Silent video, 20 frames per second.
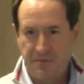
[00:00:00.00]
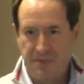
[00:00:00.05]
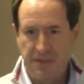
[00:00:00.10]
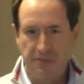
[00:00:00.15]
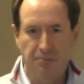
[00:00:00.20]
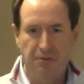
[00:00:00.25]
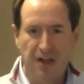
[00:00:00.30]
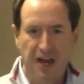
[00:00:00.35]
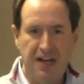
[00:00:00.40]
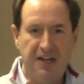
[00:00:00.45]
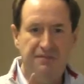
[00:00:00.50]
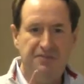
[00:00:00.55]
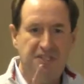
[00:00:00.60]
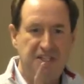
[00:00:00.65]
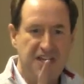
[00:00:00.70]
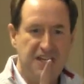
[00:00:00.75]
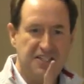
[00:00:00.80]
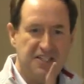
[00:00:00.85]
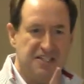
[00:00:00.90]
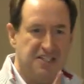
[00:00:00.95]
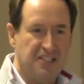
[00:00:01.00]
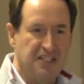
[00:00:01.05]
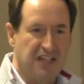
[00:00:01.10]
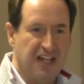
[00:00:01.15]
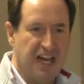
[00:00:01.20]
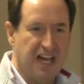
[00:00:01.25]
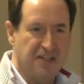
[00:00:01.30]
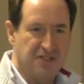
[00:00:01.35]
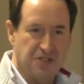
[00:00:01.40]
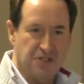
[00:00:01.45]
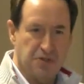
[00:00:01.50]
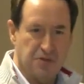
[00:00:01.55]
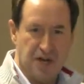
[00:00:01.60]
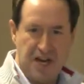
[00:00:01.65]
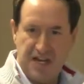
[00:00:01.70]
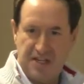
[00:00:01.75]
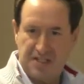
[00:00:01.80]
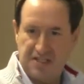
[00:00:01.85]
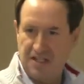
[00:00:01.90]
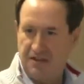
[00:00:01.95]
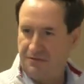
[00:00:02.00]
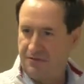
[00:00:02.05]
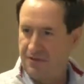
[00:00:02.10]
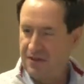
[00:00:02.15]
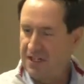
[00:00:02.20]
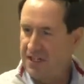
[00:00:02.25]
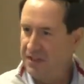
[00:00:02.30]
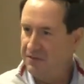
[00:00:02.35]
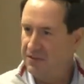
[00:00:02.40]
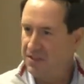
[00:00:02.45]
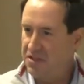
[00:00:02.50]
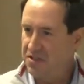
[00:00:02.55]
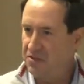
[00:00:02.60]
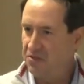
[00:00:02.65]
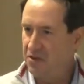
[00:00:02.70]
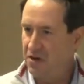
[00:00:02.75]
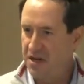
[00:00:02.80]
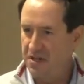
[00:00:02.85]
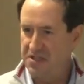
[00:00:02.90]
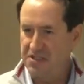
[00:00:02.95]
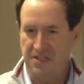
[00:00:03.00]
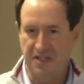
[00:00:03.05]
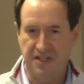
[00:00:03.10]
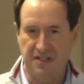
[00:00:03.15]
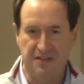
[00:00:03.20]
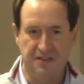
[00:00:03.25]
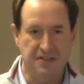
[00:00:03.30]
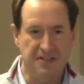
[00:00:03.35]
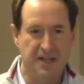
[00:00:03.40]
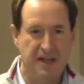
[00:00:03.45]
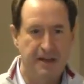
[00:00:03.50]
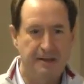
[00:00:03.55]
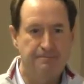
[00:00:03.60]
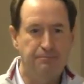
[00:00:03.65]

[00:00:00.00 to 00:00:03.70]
The blood of Jesus allows grace and forgiveness for our sins.